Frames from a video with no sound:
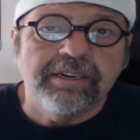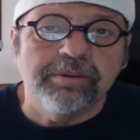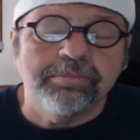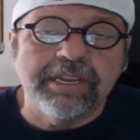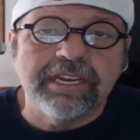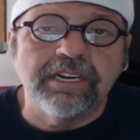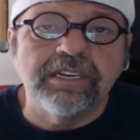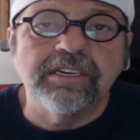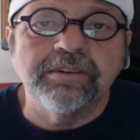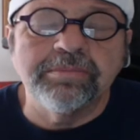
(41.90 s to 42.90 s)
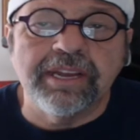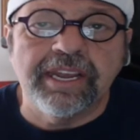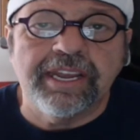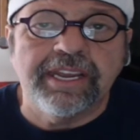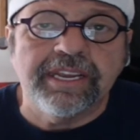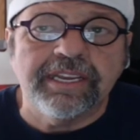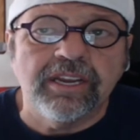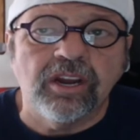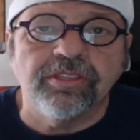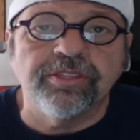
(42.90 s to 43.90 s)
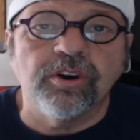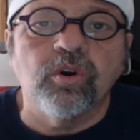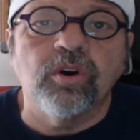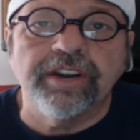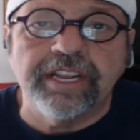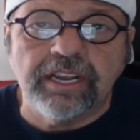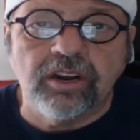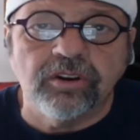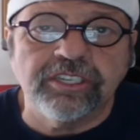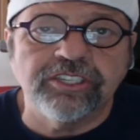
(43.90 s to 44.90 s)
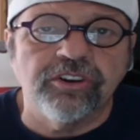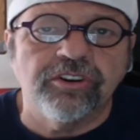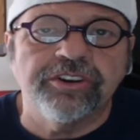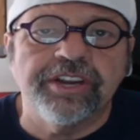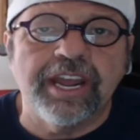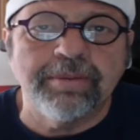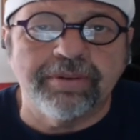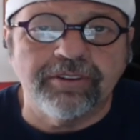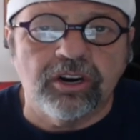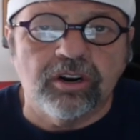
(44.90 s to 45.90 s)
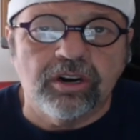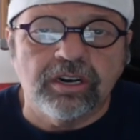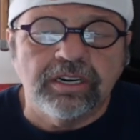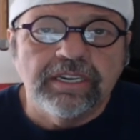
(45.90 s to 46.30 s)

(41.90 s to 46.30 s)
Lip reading: Become an authority on a certain type of car.